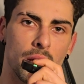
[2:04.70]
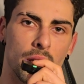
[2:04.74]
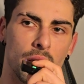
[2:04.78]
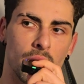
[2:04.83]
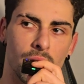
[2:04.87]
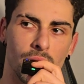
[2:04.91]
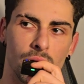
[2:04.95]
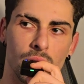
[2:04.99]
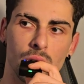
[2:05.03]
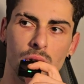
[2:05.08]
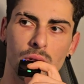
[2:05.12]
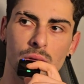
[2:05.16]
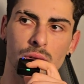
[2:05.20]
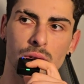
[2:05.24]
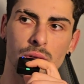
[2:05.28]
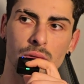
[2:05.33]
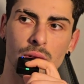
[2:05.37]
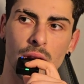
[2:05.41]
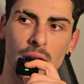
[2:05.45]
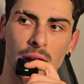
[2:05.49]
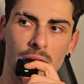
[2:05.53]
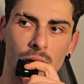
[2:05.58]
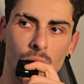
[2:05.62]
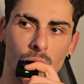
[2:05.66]
If you don't do
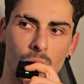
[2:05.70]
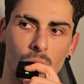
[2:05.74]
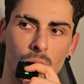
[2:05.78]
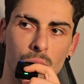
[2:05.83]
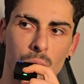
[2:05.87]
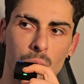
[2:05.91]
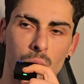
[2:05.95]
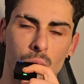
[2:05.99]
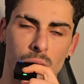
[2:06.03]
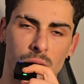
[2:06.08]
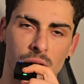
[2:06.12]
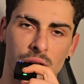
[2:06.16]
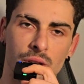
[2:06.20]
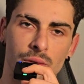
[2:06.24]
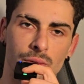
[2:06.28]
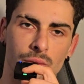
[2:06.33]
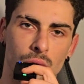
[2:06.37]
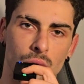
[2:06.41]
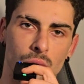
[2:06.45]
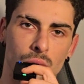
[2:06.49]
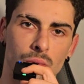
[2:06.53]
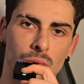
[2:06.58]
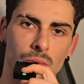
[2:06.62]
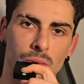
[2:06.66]
that, the woman will leave
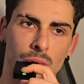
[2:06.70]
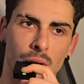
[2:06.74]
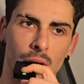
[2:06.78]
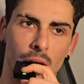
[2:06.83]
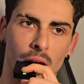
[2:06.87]
you.